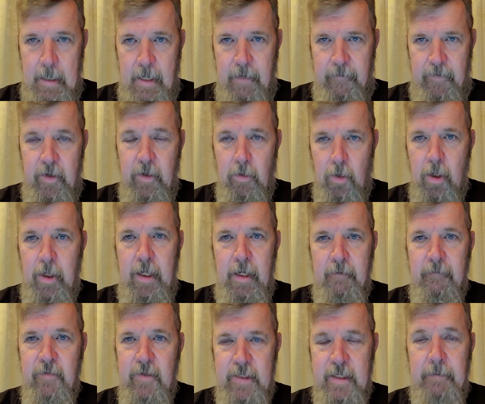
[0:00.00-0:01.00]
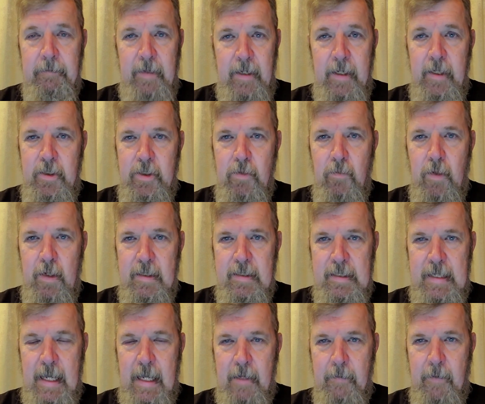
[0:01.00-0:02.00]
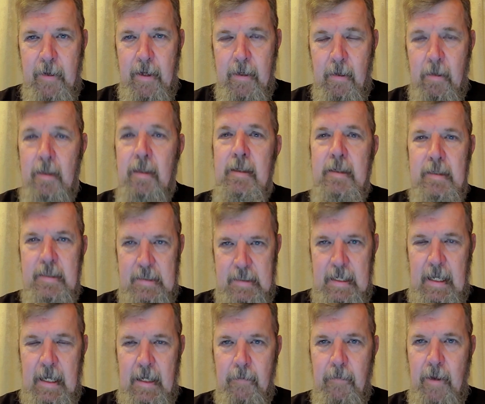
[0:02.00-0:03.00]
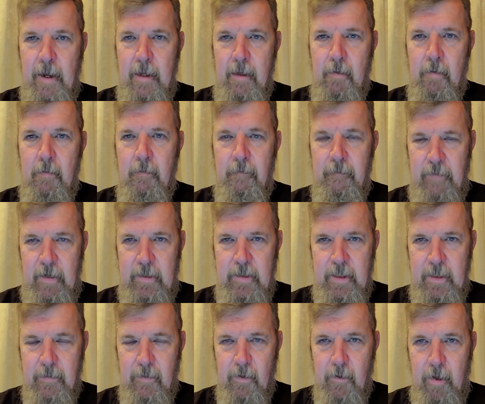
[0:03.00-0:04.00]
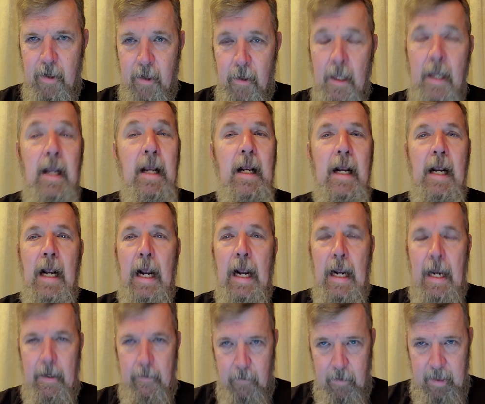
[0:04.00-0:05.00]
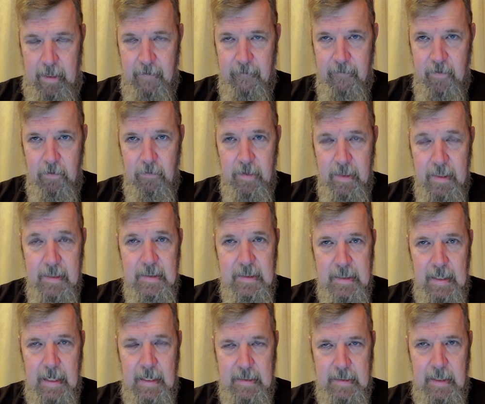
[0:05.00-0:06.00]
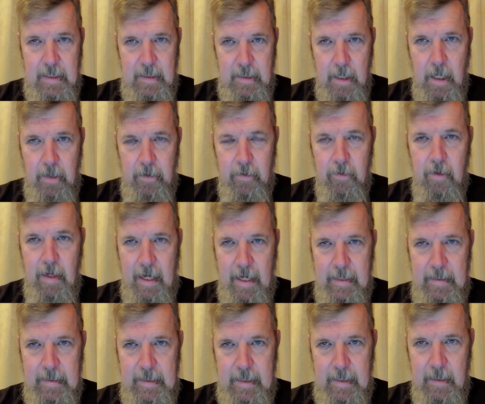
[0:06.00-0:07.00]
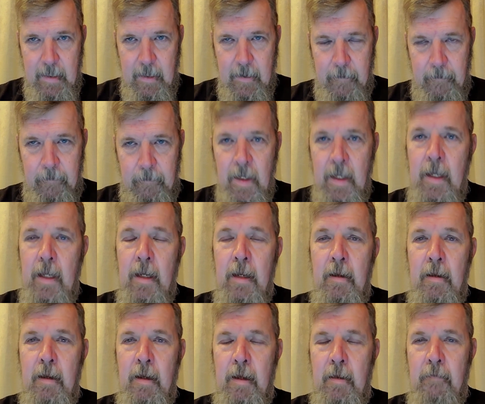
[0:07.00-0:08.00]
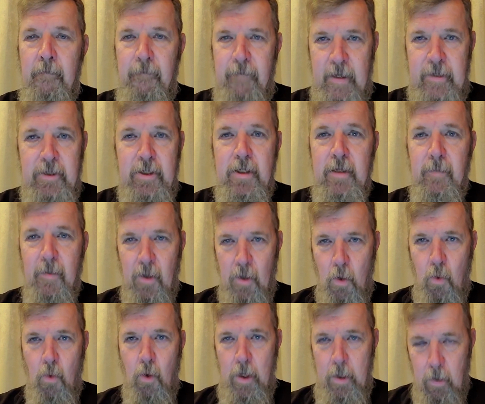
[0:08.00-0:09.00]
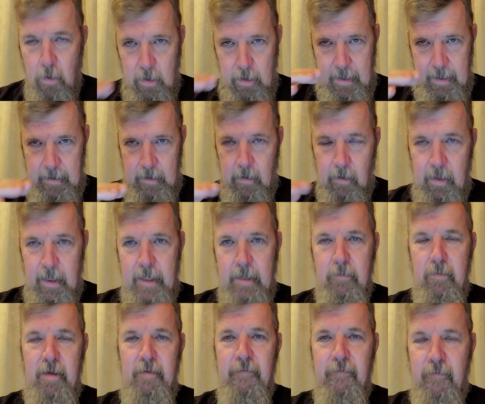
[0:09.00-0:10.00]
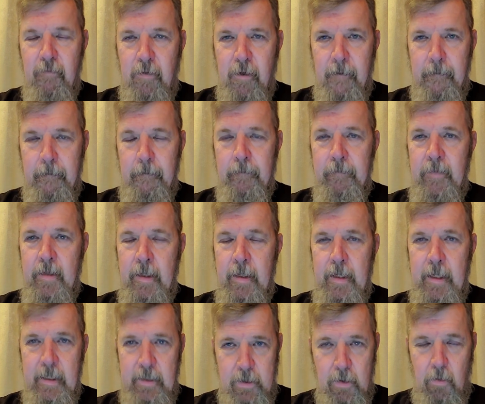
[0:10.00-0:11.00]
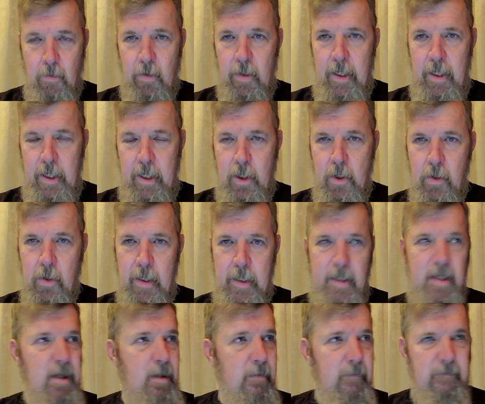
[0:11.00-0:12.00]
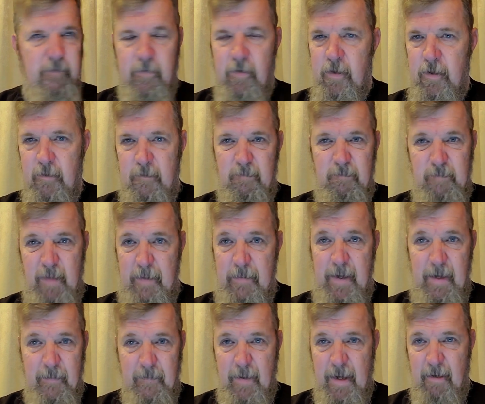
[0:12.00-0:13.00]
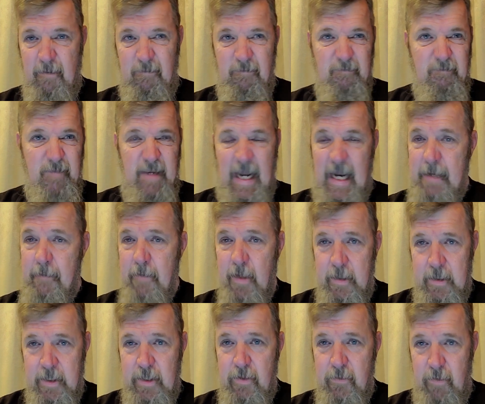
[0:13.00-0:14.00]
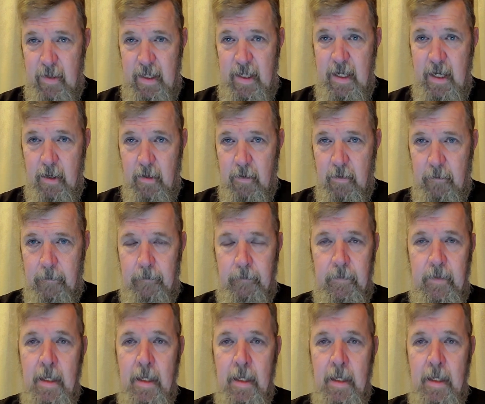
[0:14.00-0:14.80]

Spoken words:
If you're looking for something that you want to stockpile, stockpile vegetable oil. I will give you this as another idea. Vegetable oil in the liquid form is only good for maybe about 9 months to a year.